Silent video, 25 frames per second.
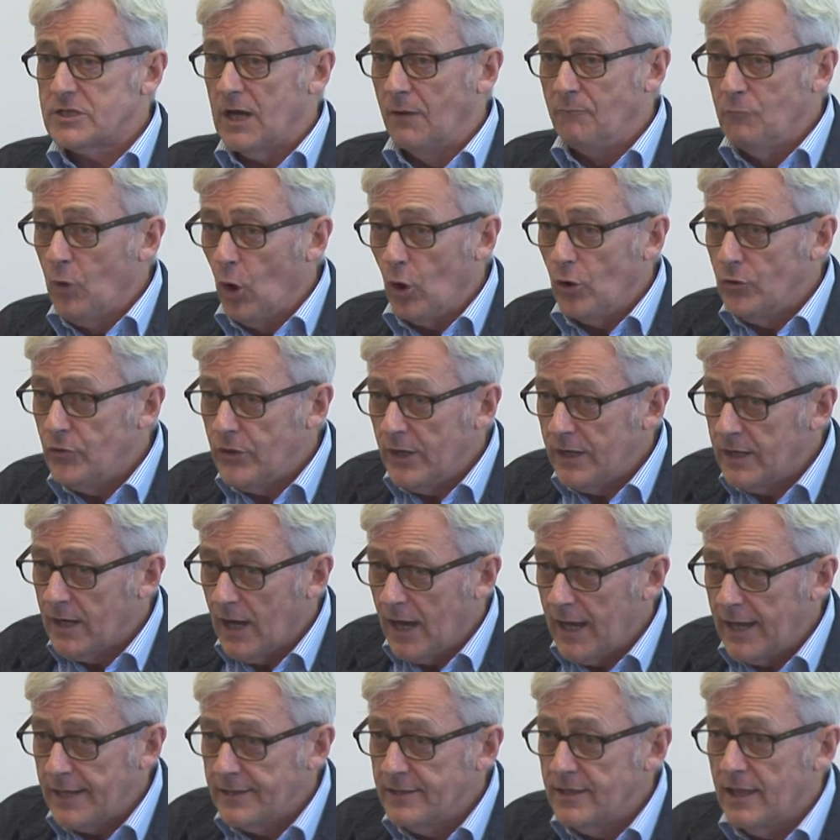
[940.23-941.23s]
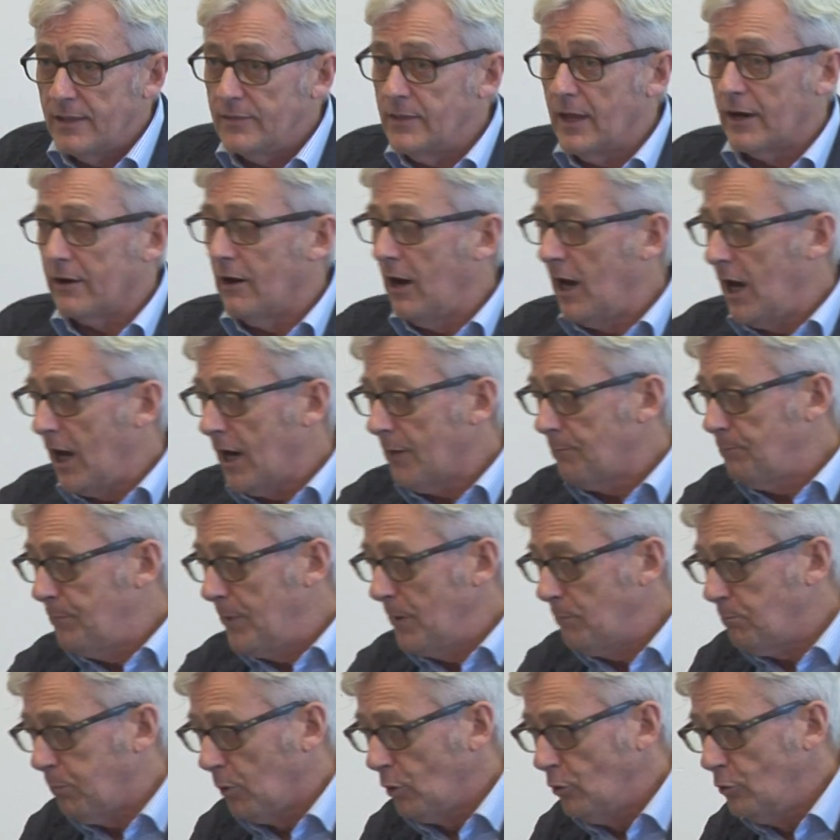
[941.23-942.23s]
I'm not denying that there are
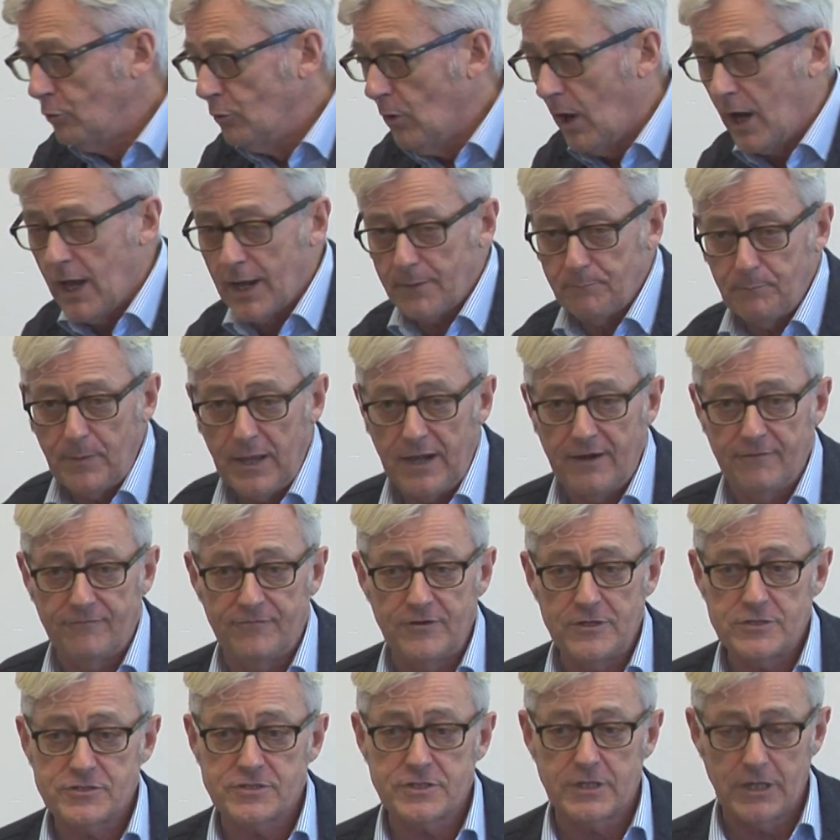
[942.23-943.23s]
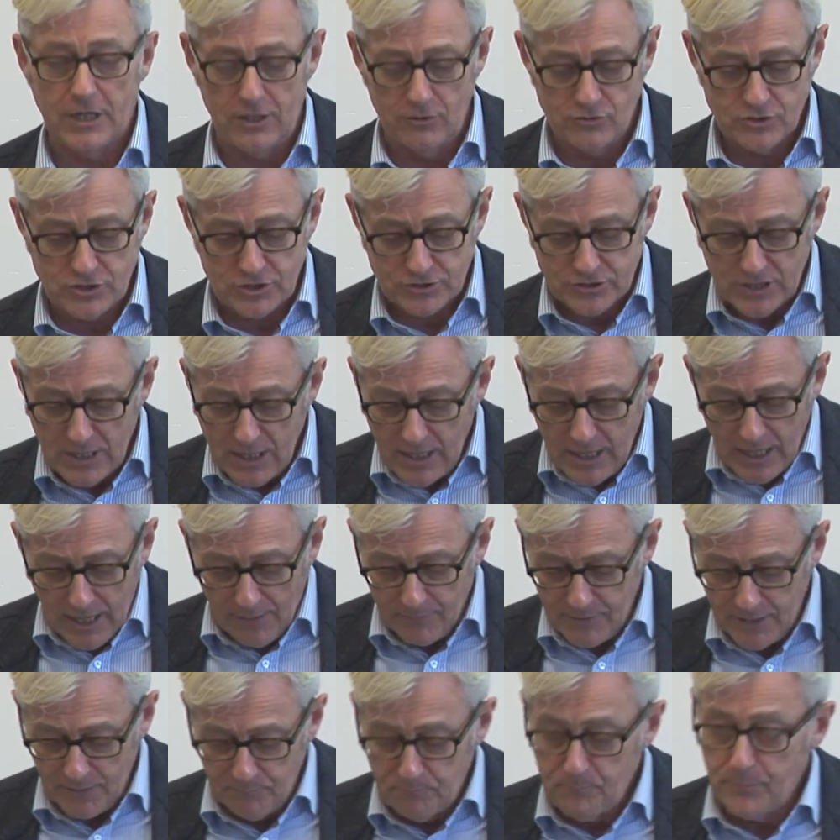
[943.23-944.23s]
people who are benefit scroungers. I
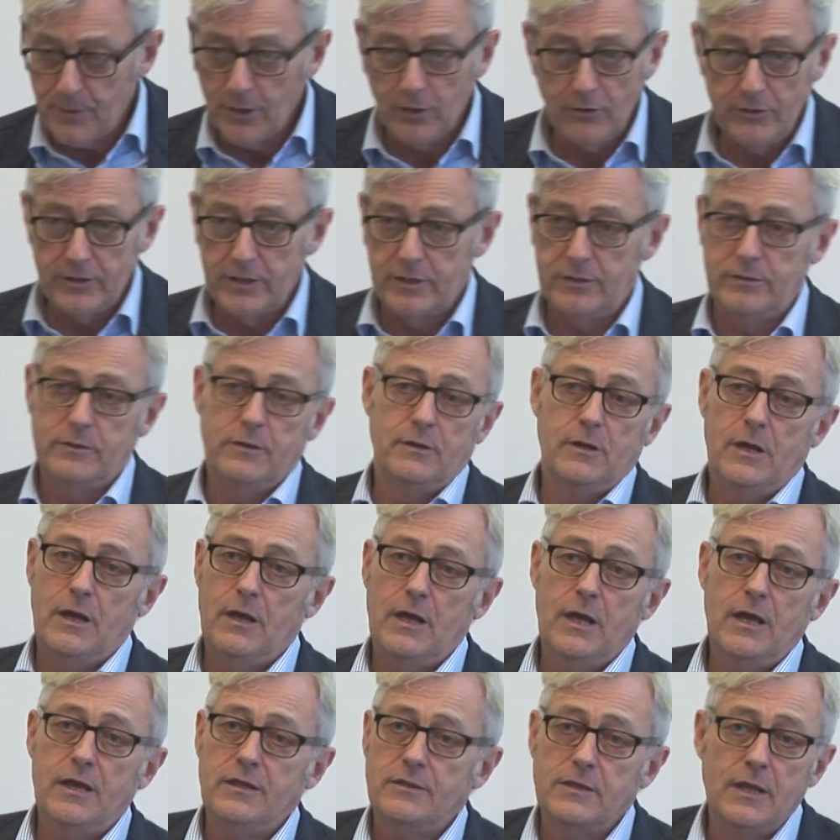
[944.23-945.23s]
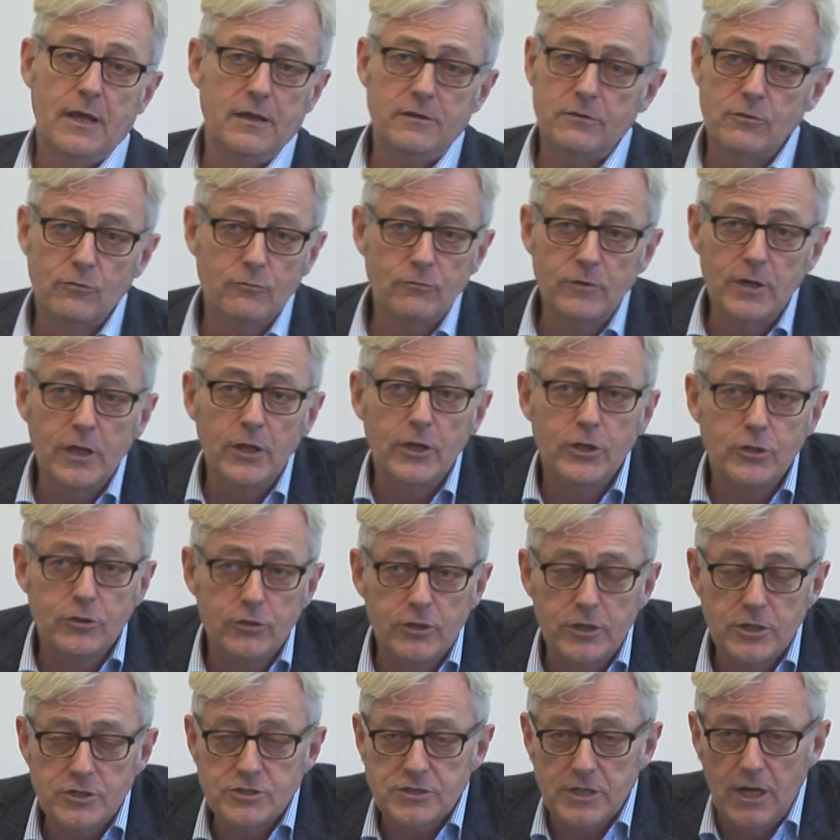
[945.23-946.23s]
mean, a really
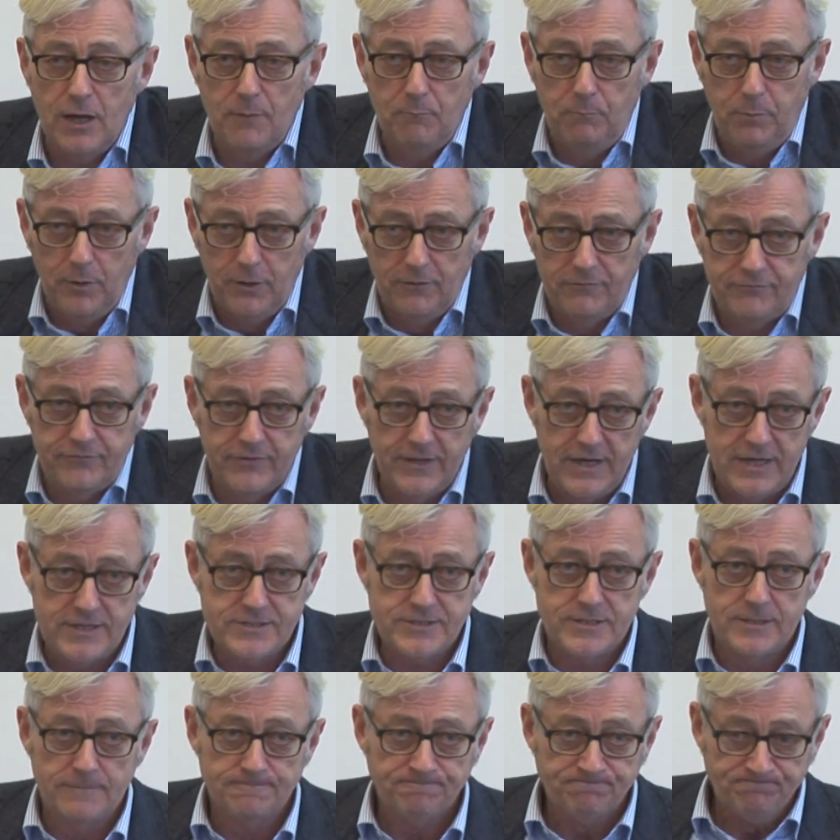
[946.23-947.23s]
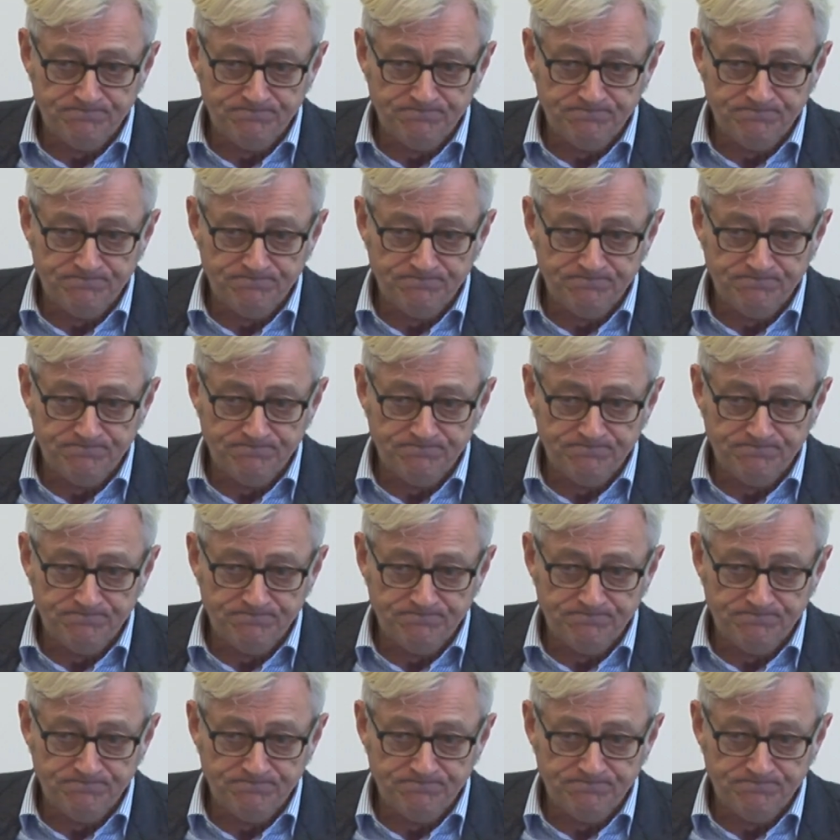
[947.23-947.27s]
good example of this.